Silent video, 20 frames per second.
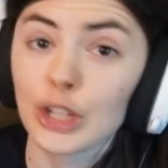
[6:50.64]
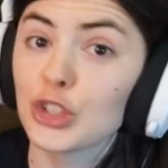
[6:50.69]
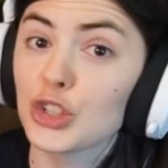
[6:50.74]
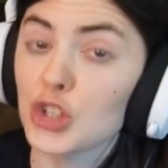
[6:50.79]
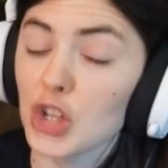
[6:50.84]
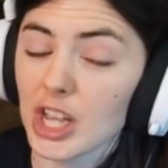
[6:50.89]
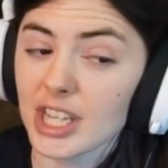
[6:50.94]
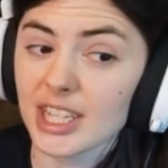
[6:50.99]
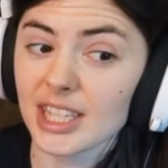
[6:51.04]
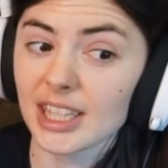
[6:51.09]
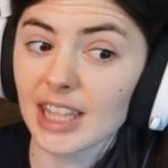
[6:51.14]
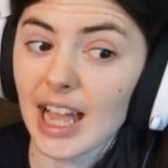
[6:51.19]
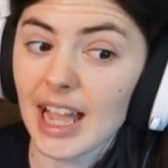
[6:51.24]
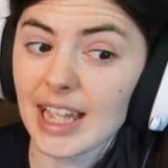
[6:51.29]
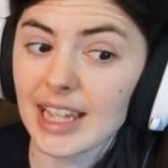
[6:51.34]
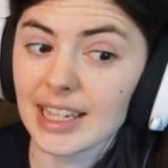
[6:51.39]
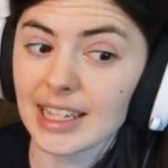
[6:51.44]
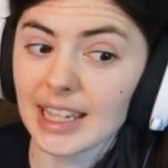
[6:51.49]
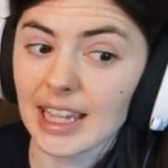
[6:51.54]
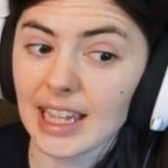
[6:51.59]
Just
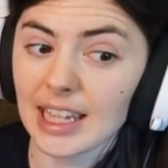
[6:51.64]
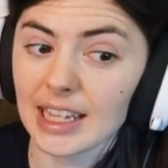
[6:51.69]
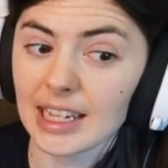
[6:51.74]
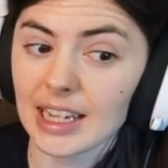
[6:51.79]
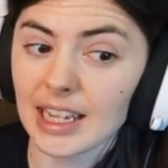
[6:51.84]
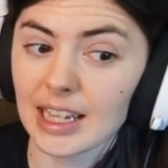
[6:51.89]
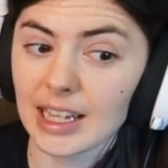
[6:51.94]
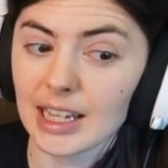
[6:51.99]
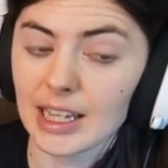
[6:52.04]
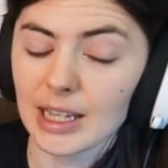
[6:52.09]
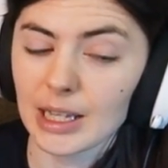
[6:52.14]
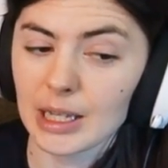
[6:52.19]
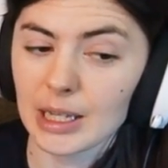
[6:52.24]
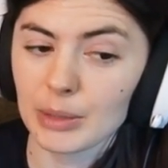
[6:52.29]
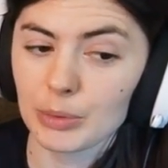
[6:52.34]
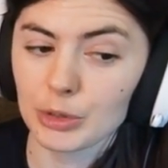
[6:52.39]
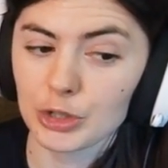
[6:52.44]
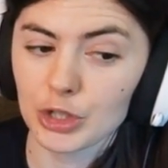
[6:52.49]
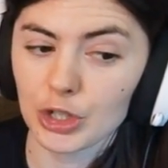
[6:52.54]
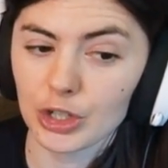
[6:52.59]
like in
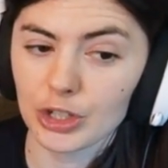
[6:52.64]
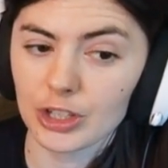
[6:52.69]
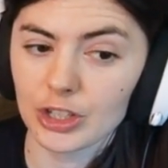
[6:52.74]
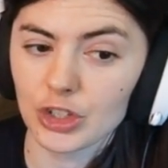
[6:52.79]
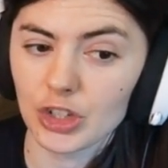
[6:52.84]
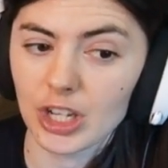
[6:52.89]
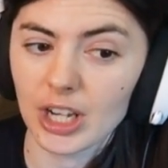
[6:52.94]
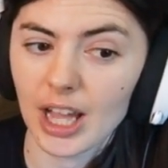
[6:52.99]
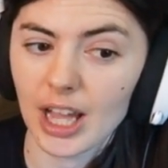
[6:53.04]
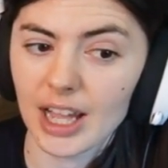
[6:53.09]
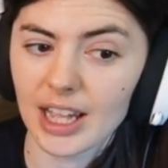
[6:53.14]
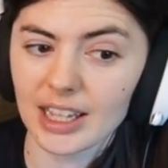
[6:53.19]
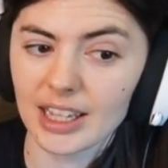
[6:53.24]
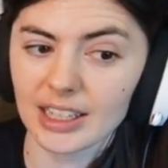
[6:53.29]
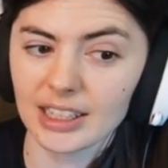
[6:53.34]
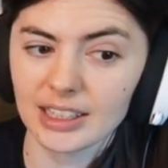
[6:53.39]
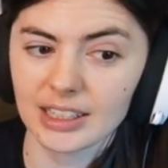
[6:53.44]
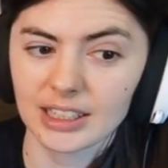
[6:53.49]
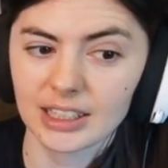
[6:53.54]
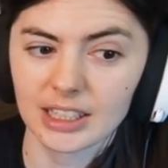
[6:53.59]
Return of the
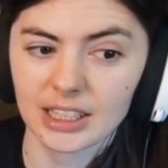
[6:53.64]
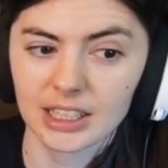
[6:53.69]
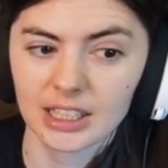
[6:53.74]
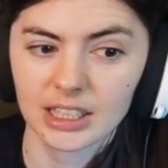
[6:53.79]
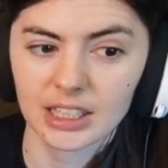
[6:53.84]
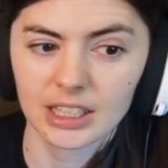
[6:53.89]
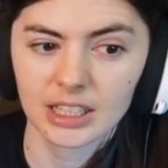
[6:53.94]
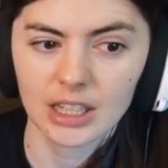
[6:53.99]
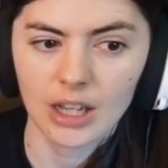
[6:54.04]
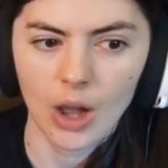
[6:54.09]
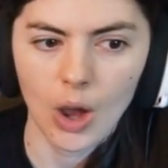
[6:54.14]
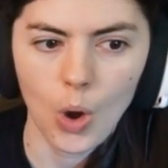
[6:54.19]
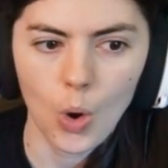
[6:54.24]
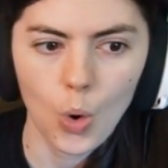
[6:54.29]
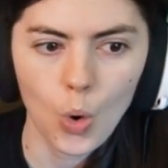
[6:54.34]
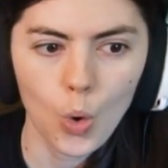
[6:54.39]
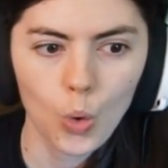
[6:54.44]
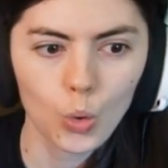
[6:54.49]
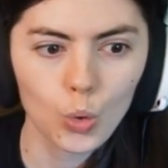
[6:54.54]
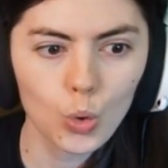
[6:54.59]
Jedi.
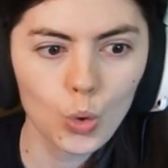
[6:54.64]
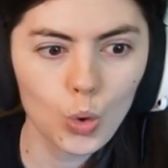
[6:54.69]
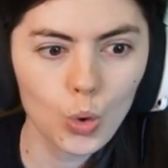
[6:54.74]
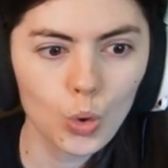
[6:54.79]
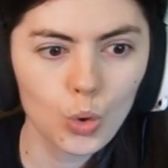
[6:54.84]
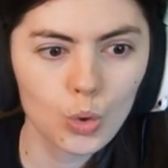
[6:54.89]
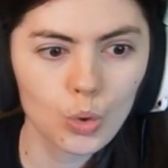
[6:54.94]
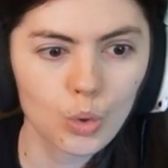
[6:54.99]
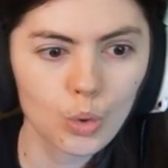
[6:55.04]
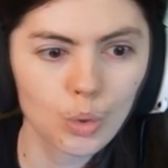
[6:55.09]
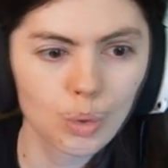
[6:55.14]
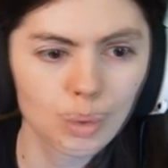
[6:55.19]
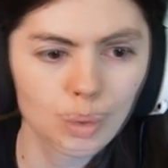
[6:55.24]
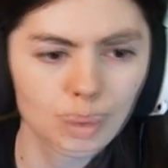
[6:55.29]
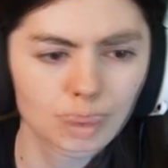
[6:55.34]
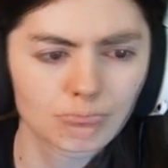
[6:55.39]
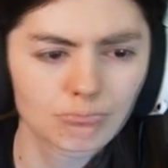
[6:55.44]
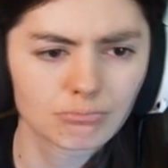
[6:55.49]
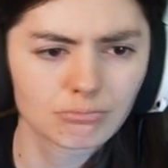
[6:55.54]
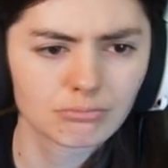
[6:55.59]

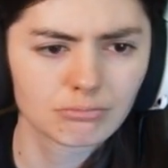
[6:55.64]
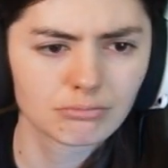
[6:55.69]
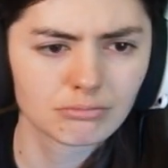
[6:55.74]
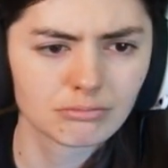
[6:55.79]
Ooh.